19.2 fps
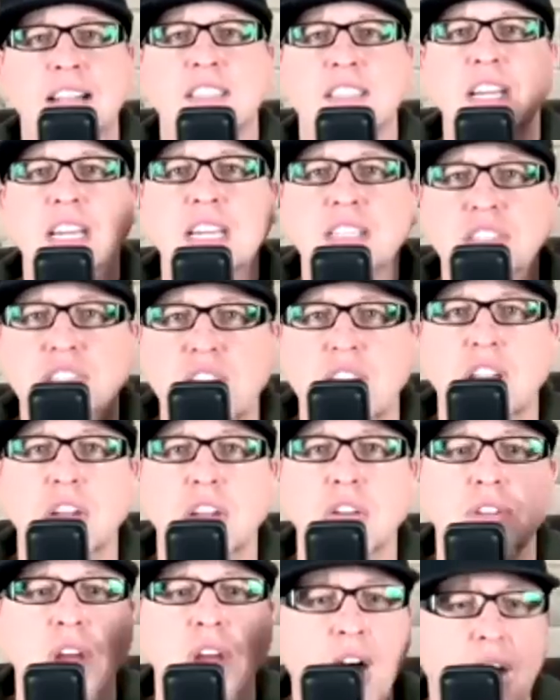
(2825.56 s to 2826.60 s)
to continue
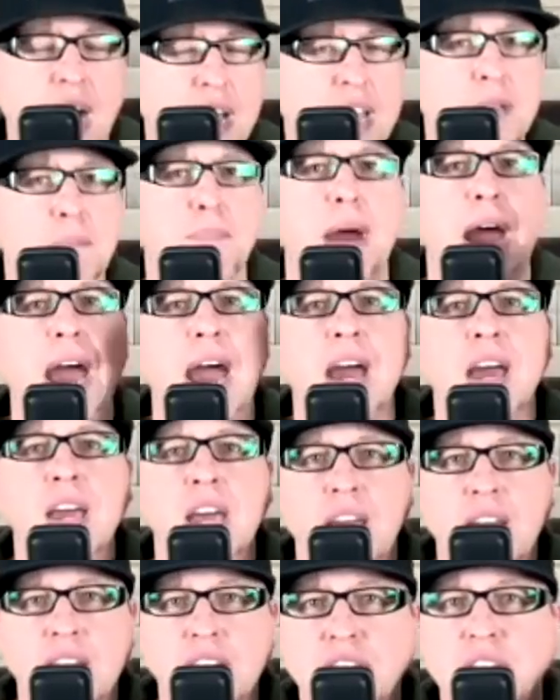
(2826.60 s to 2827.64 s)
to occupy
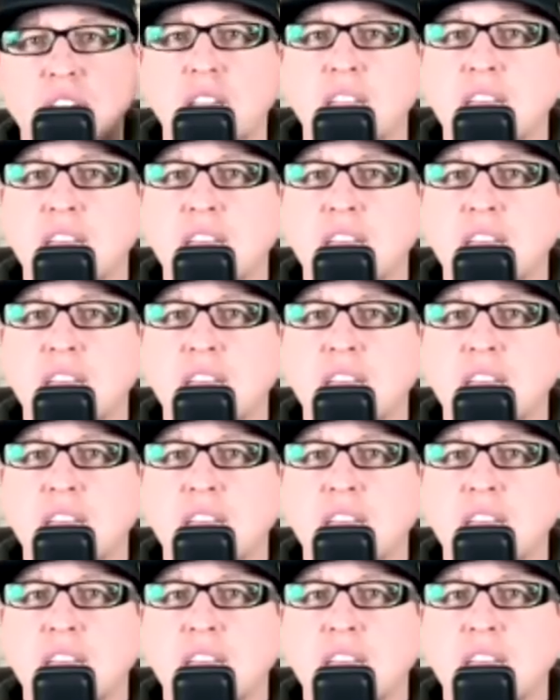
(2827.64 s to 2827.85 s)
until he